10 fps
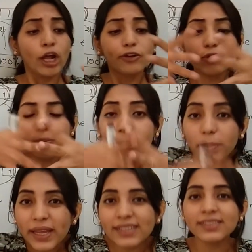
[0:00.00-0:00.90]
to
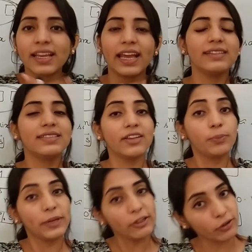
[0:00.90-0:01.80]
mix S and
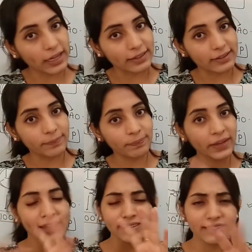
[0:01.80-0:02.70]
P together
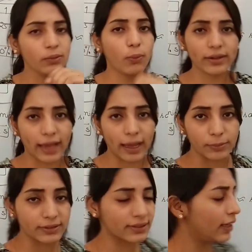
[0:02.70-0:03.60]
and see what happens.